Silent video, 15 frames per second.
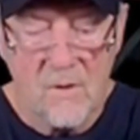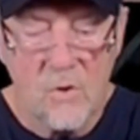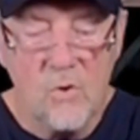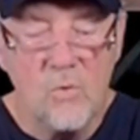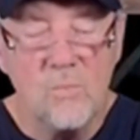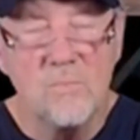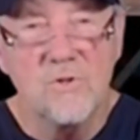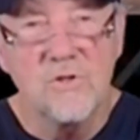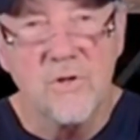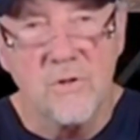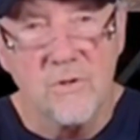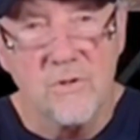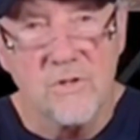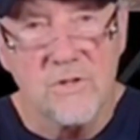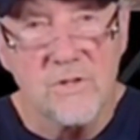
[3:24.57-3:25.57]
whom
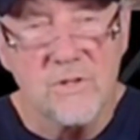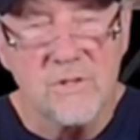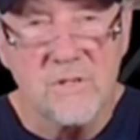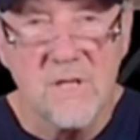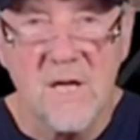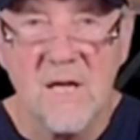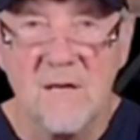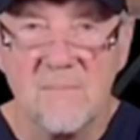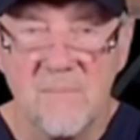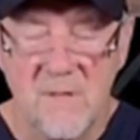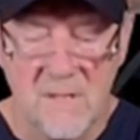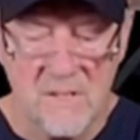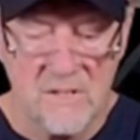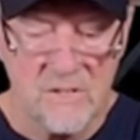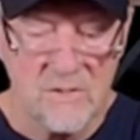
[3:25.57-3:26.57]
churches and
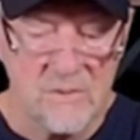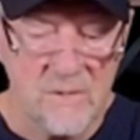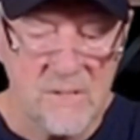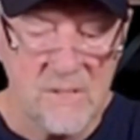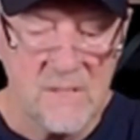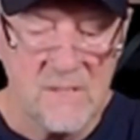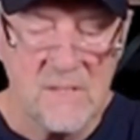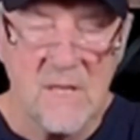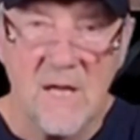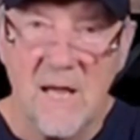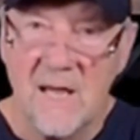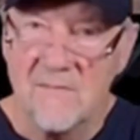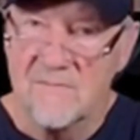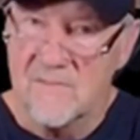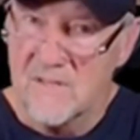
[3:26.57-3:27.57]
ministries
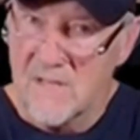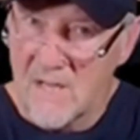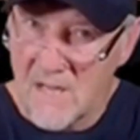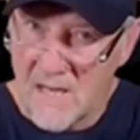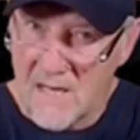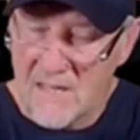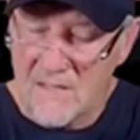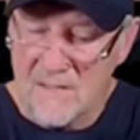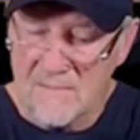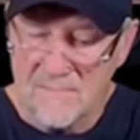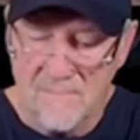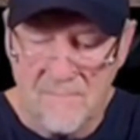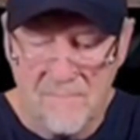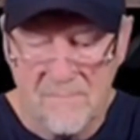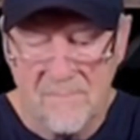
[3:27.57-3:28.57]
have to hire,
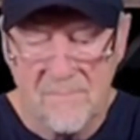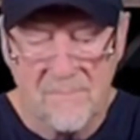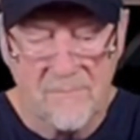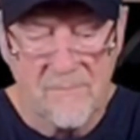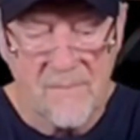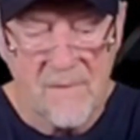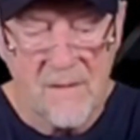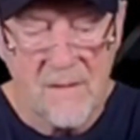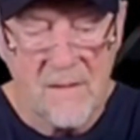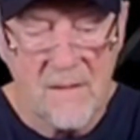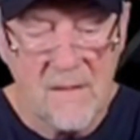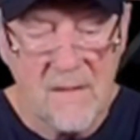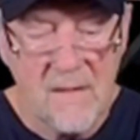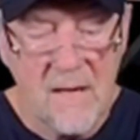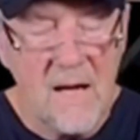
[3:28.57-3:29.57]

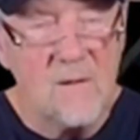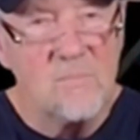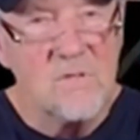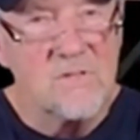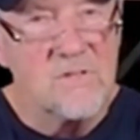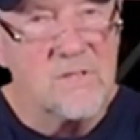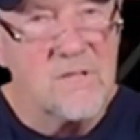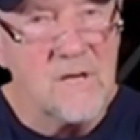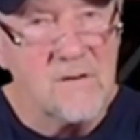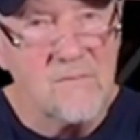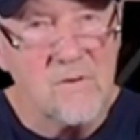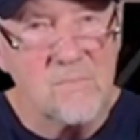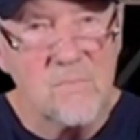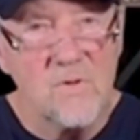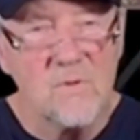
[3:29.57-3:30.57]
how much
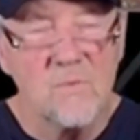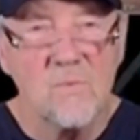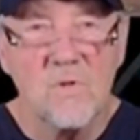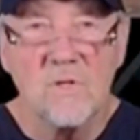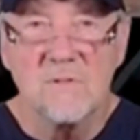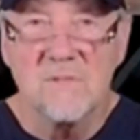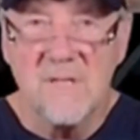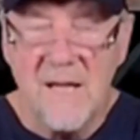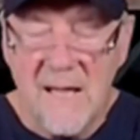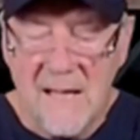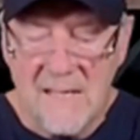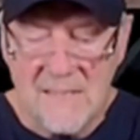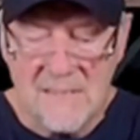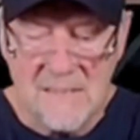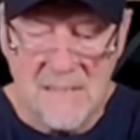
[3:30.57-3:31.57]
government will
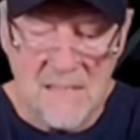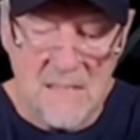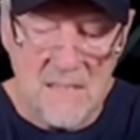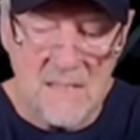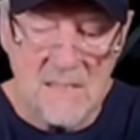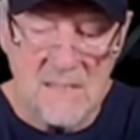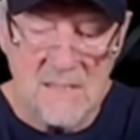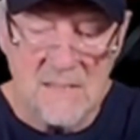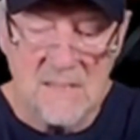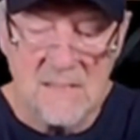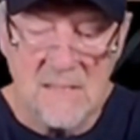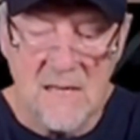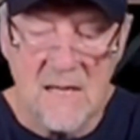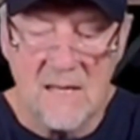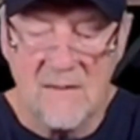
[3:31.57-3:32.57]
tax
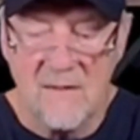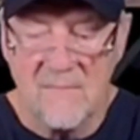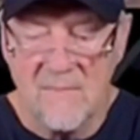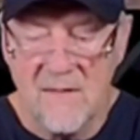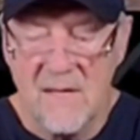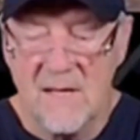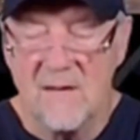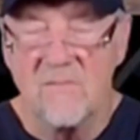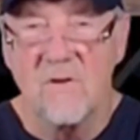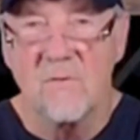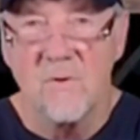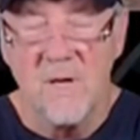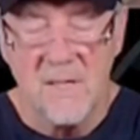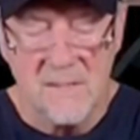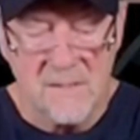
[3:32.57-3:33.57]
us, and that they have the
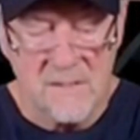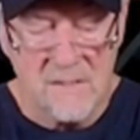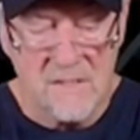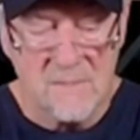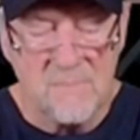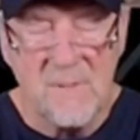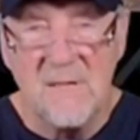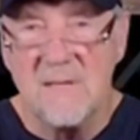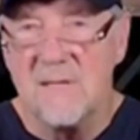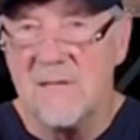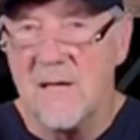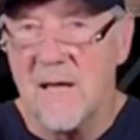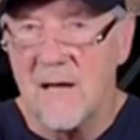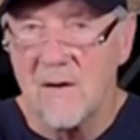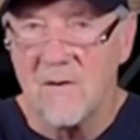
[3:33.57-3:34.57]
right to
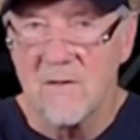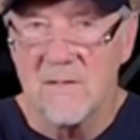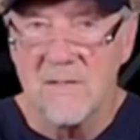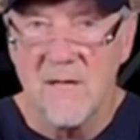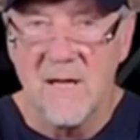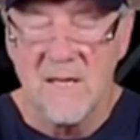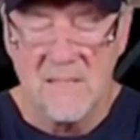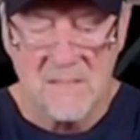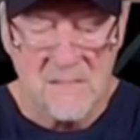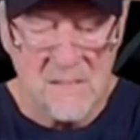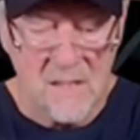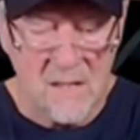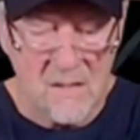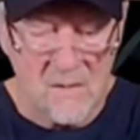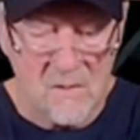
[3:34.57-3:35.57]
spend our tax
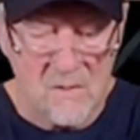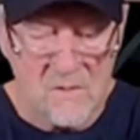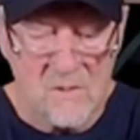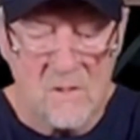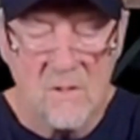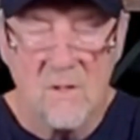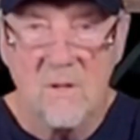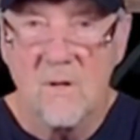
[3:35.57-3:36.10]
dollars